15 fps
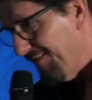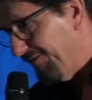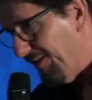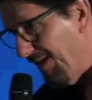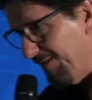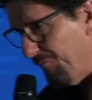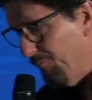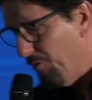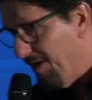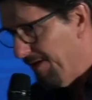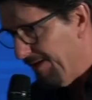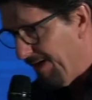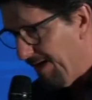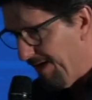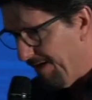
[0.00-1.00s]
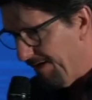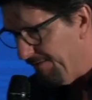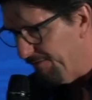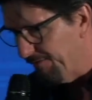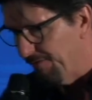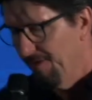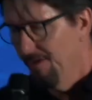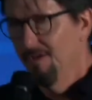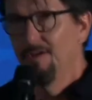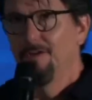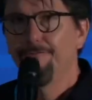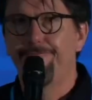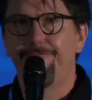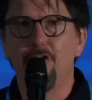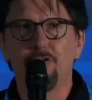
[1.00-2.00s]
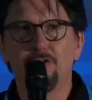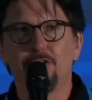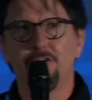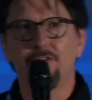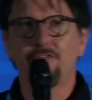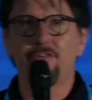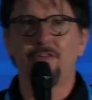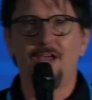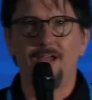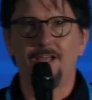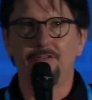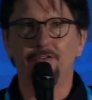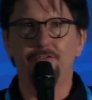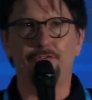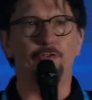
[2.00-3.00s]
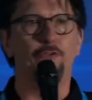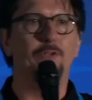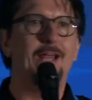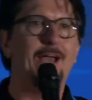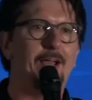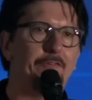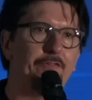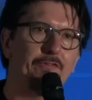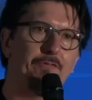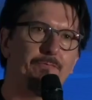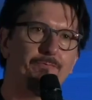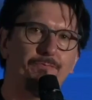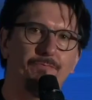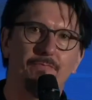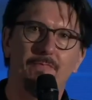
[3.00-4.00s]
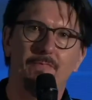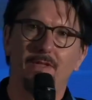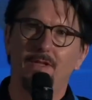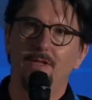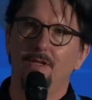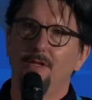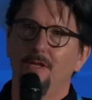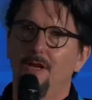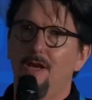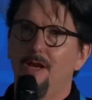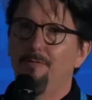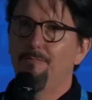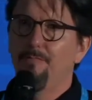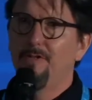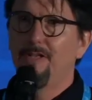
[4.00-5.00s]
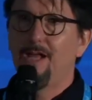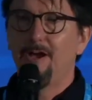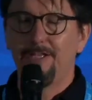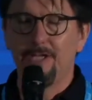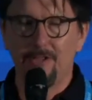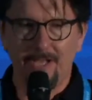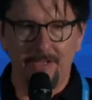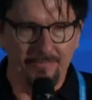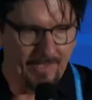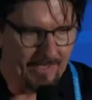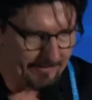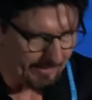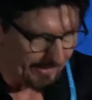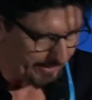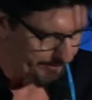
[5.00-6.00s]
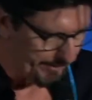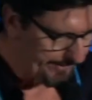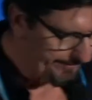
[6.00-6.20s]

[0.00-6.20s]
second one is focus and do less. Now, I know that sounds like a bit